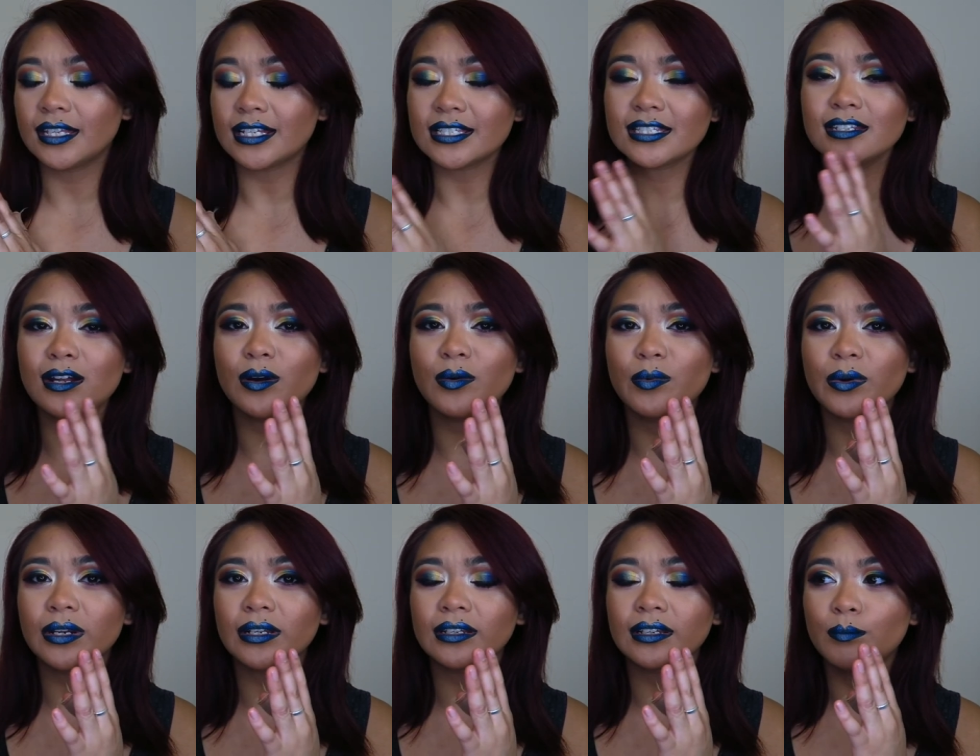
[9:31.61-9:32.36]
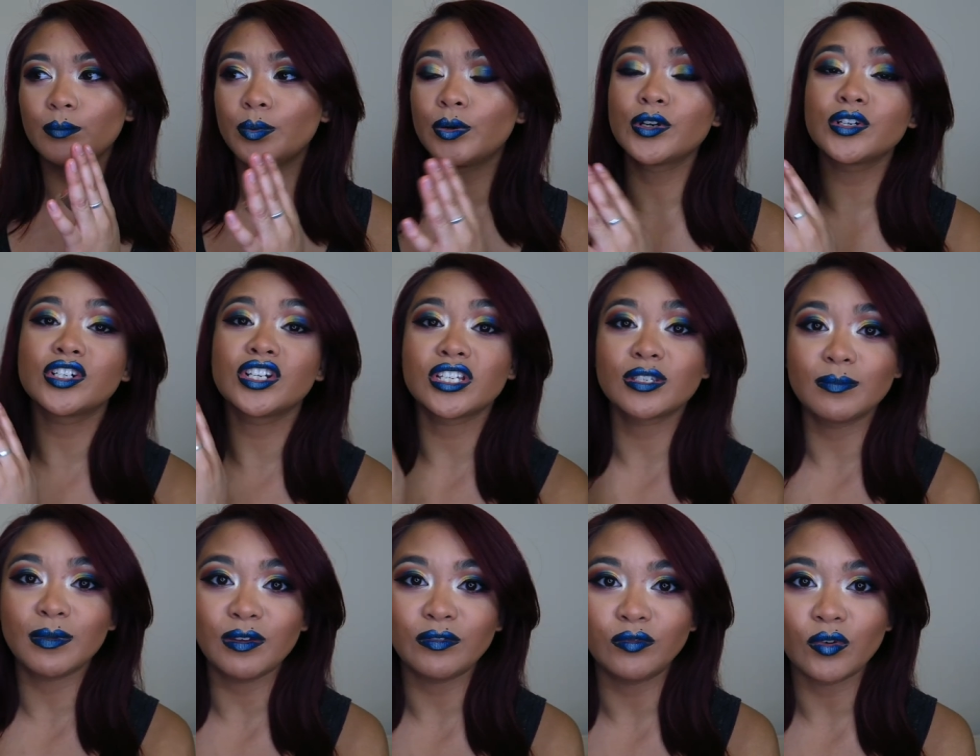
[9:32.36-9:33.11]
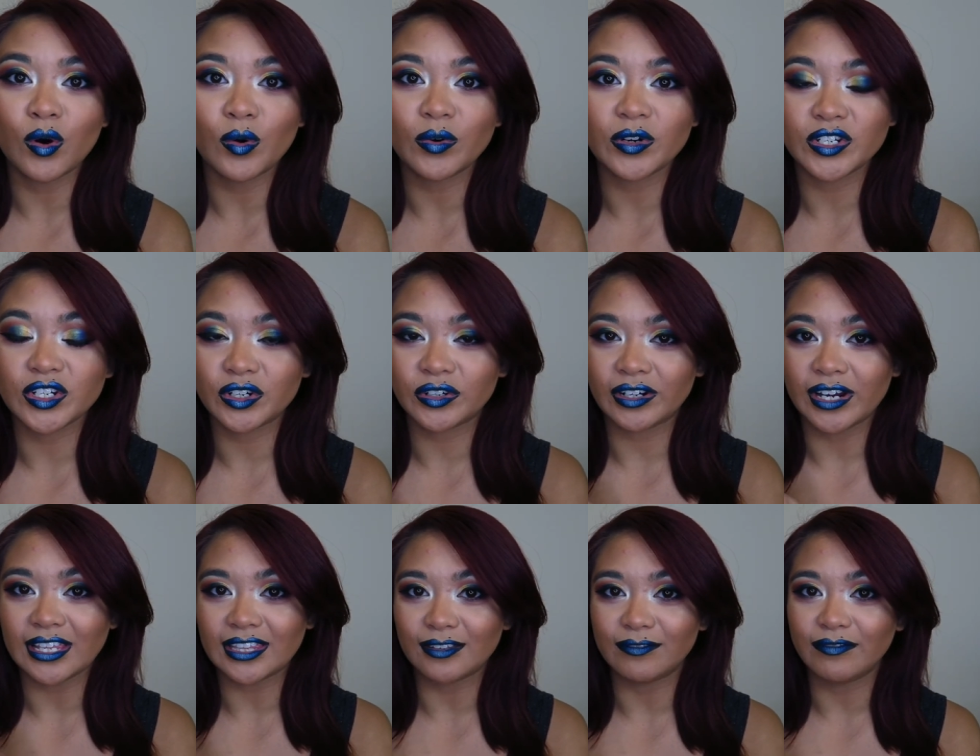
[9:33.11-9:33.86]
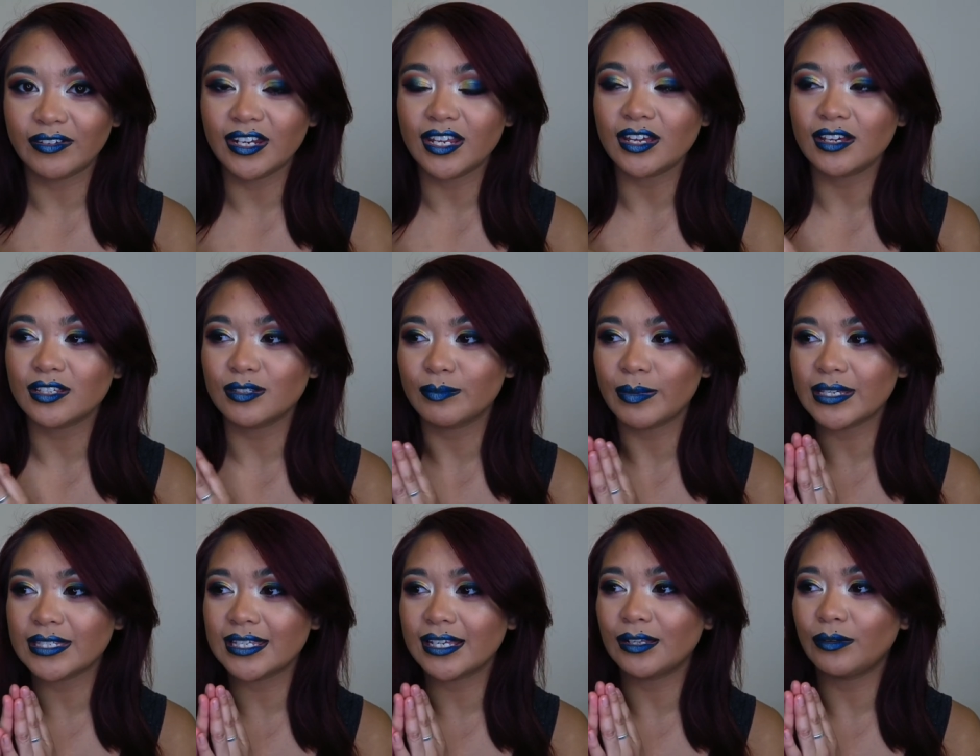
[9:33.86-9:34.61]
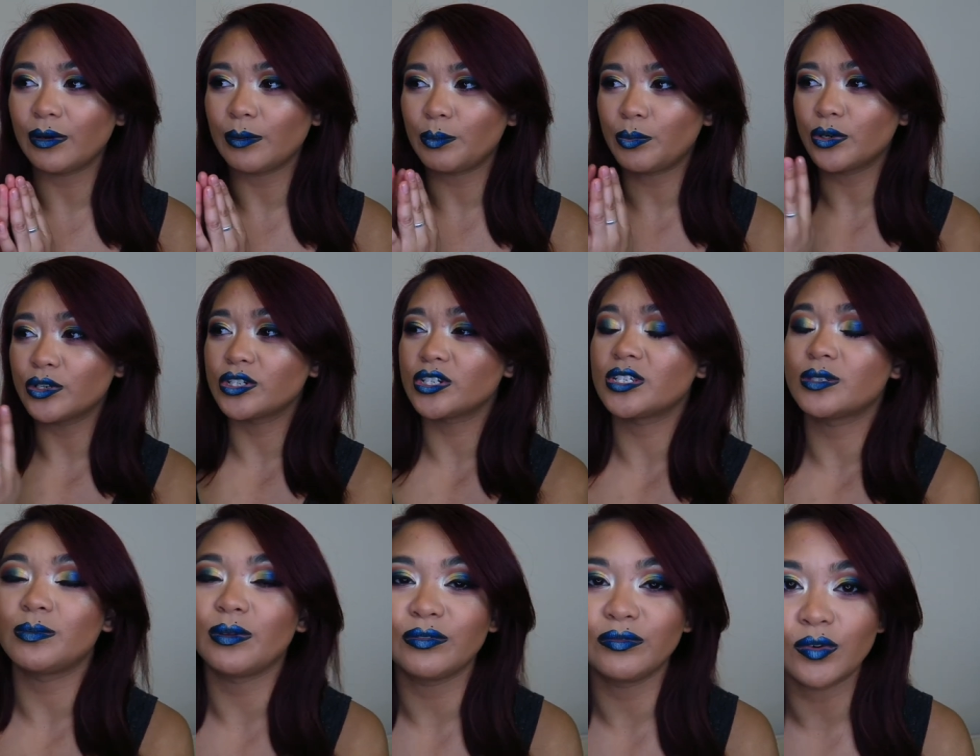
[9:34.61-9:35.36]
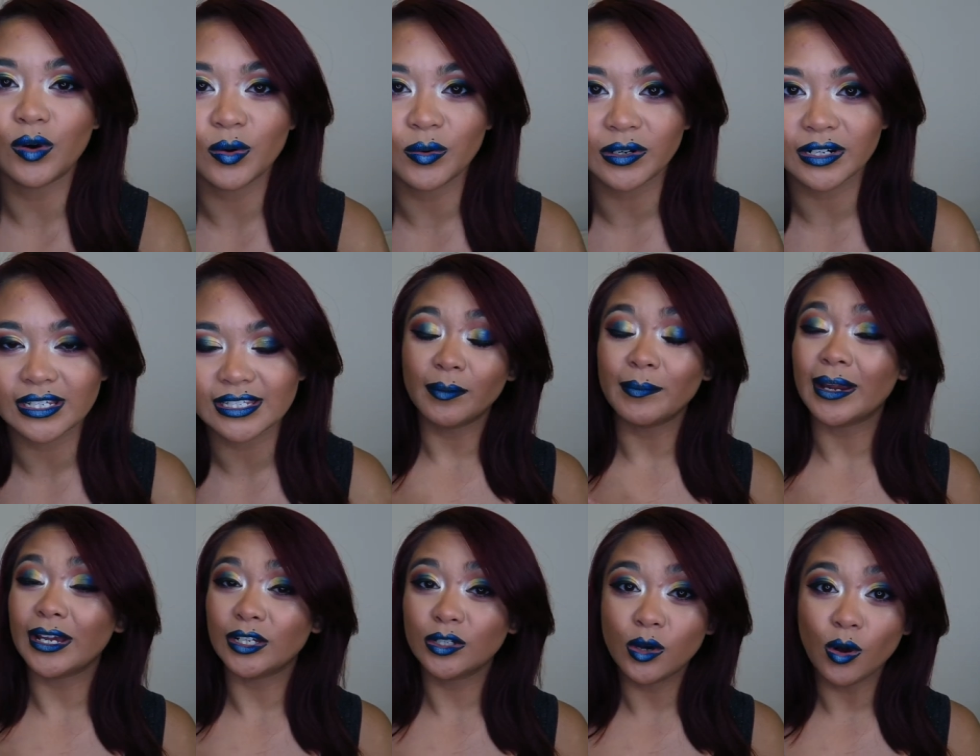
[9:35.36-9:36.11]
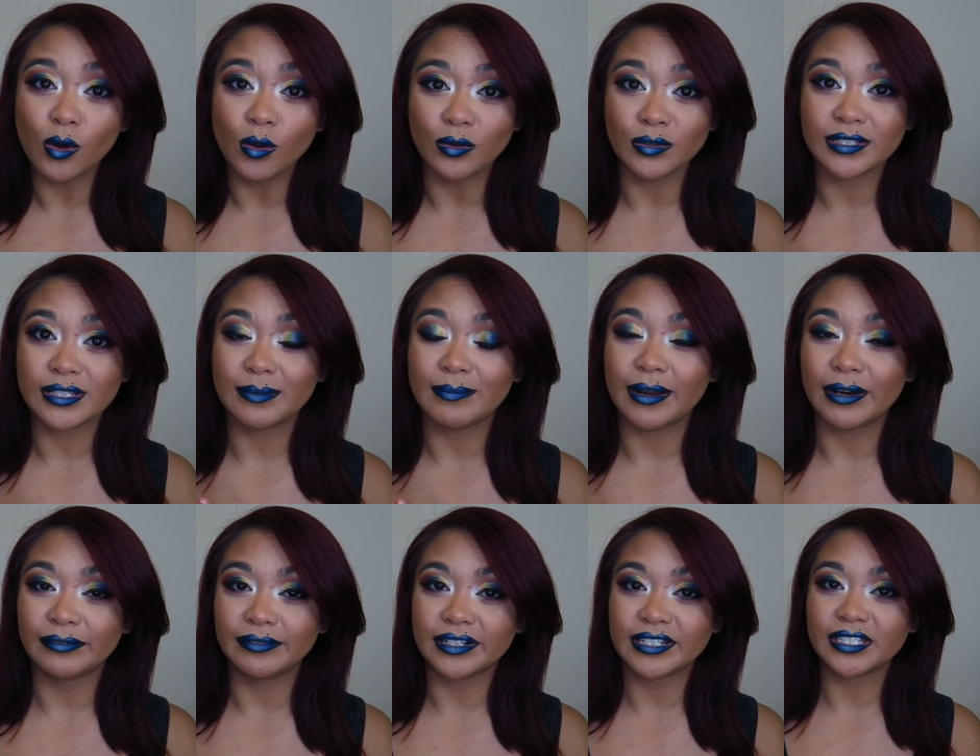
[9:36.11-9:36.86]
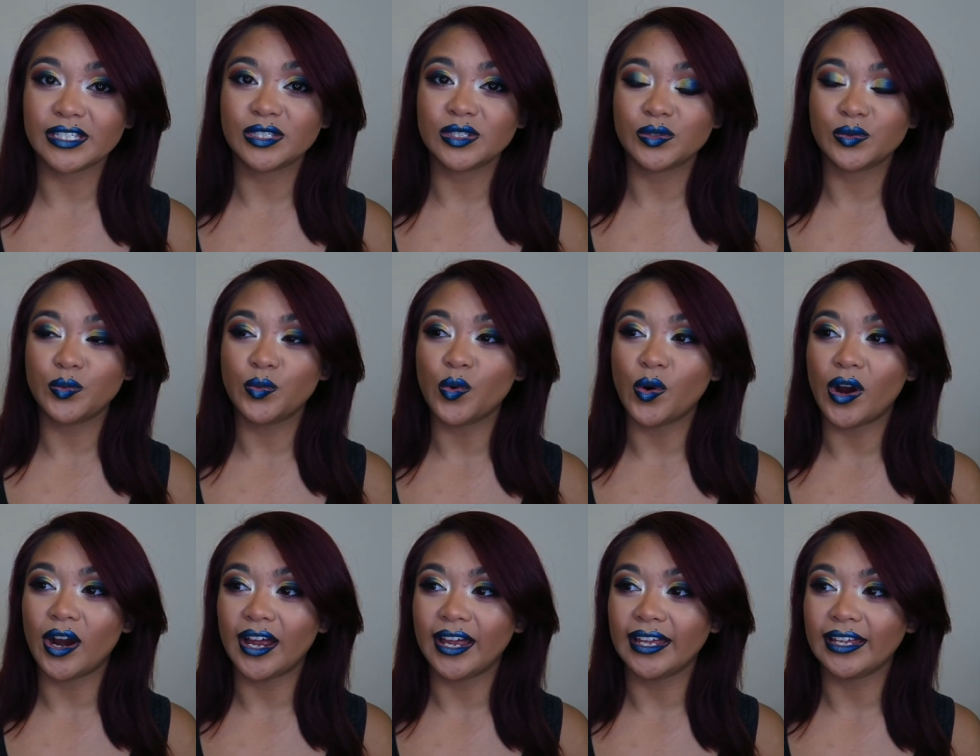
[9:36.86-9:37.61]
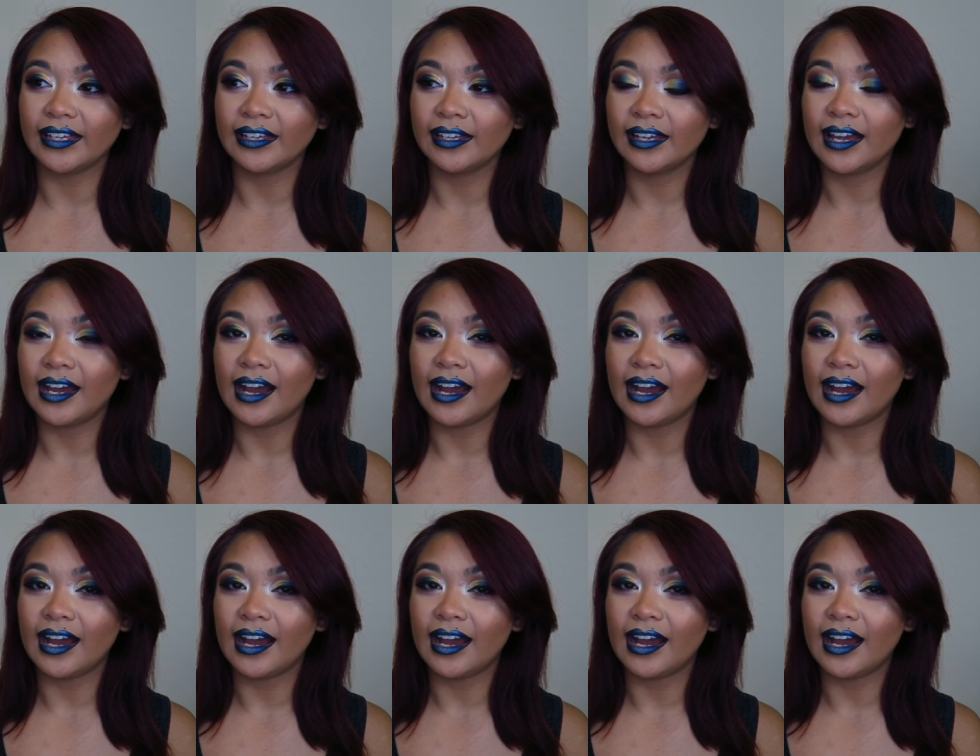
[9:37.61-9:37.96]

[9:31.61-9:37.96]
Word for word: That's not what pushes me forward to create the videos. Basically what pushes me forward are my goals and my reasons why